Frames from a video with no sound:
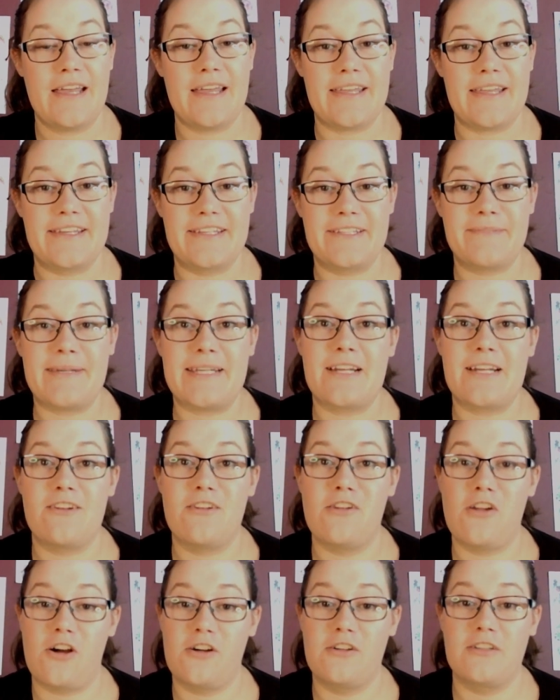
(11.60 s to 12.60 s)
It has been
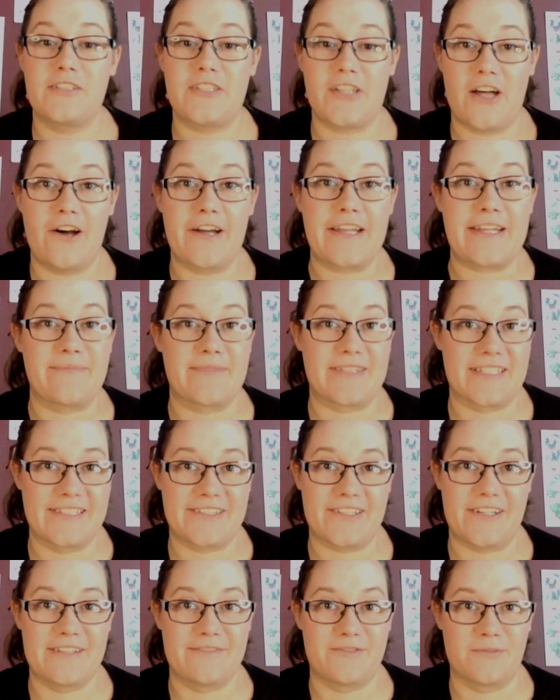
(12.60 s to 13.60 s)
a long time since
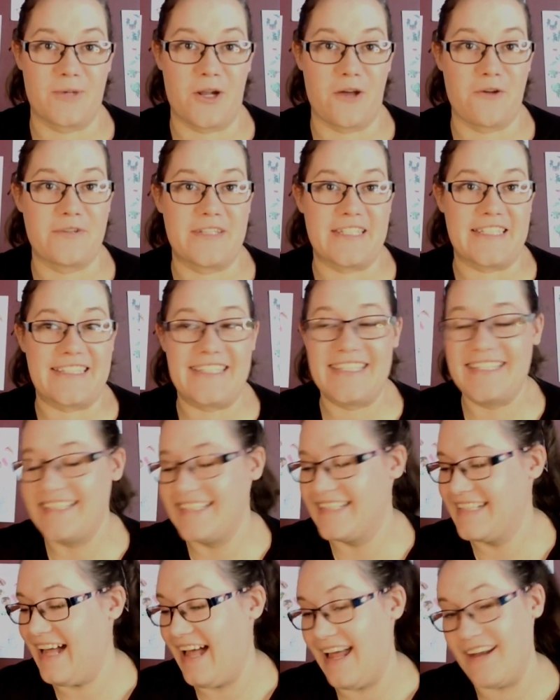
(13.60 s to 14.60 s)
I have uploaded
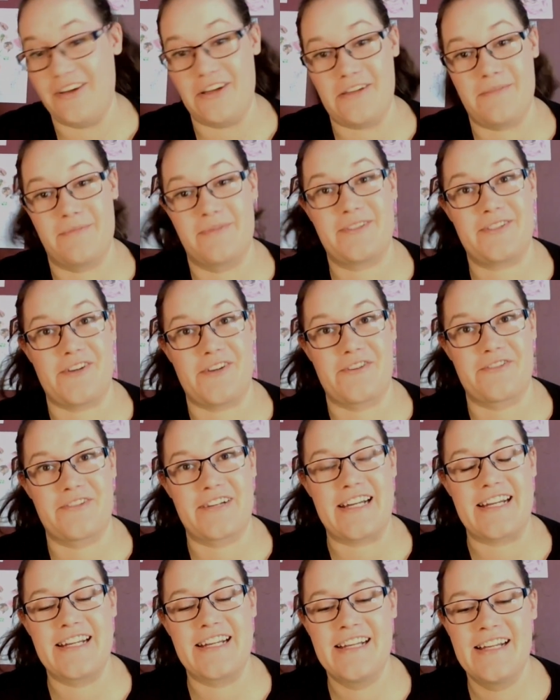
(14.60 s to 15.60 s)
and I'm
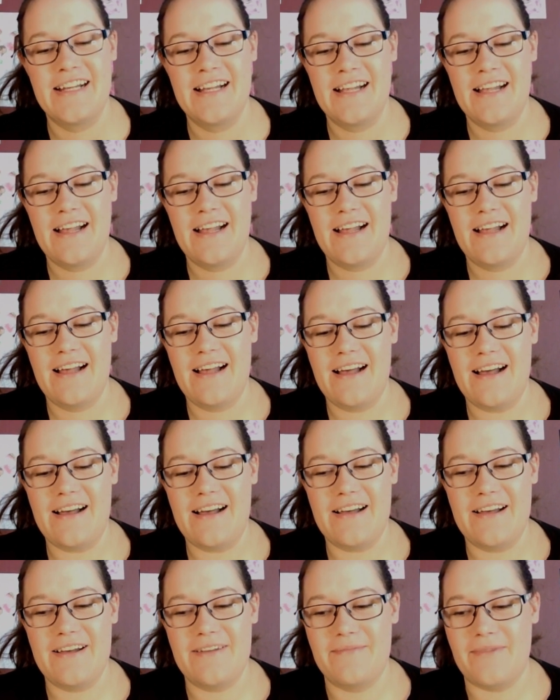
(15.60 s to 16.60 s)
sorry.
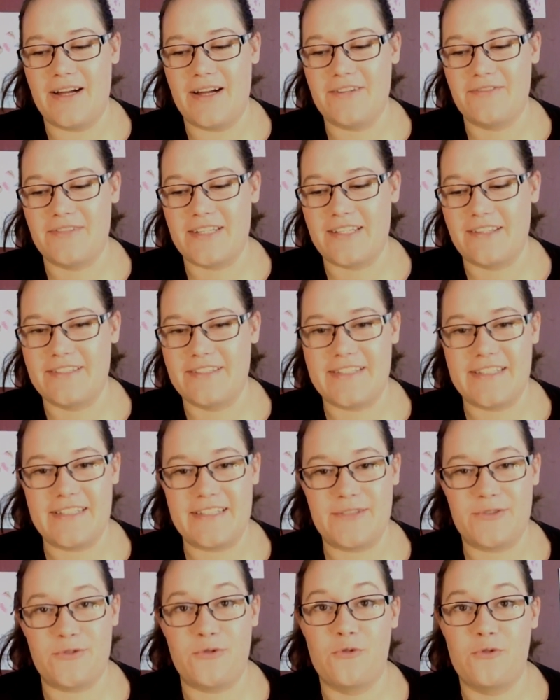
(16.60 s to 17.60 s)
I realise
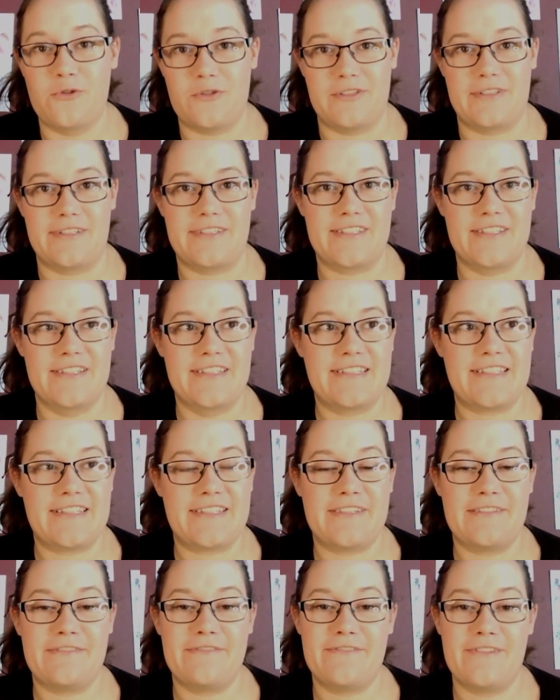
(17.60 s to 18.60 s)
this is August and this is
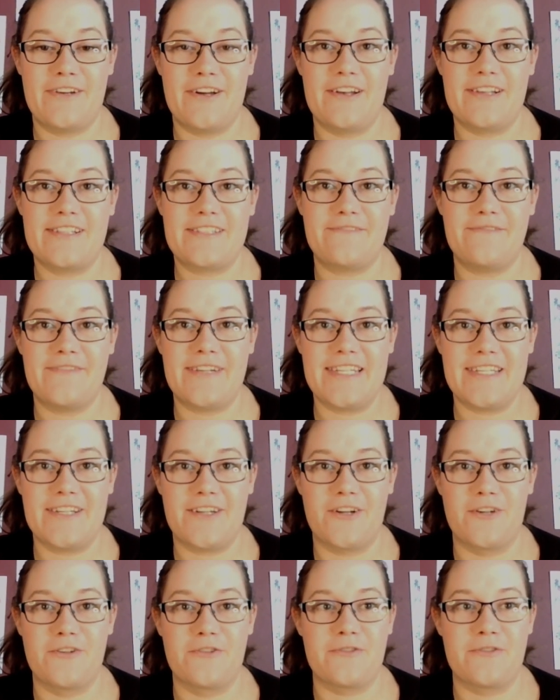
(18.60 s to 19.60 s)
the first video
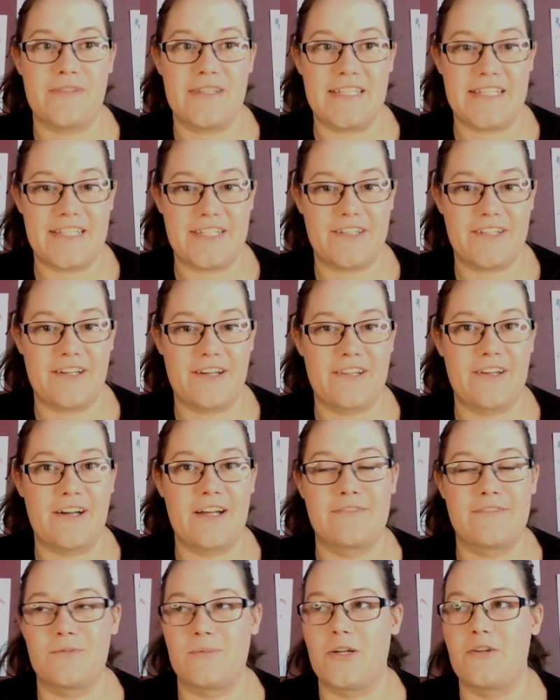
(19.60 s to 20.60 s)
this year that
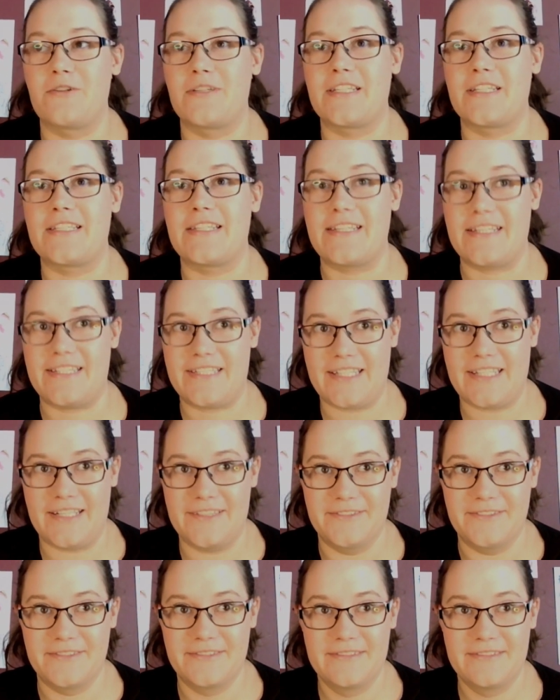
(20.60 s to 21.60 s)
I've uploaded to this
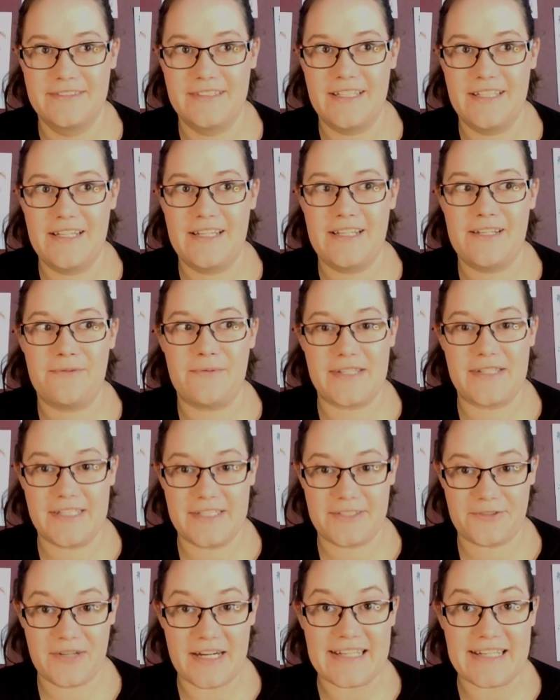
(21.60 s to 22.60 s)
channel, which
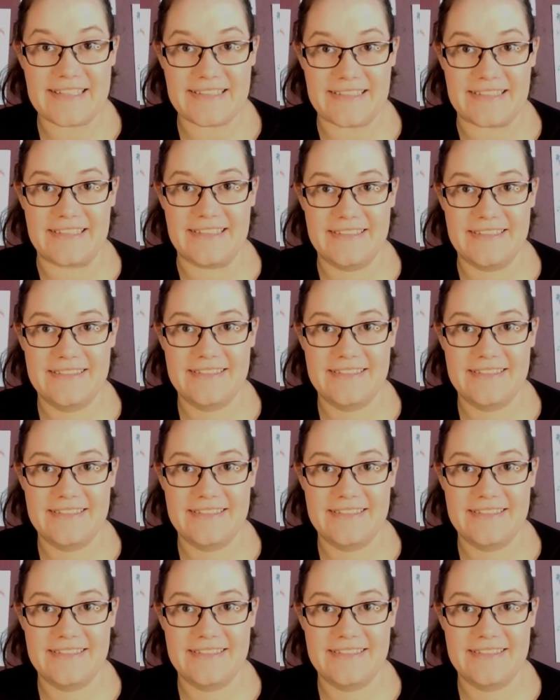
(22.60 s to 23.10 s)
is crazy.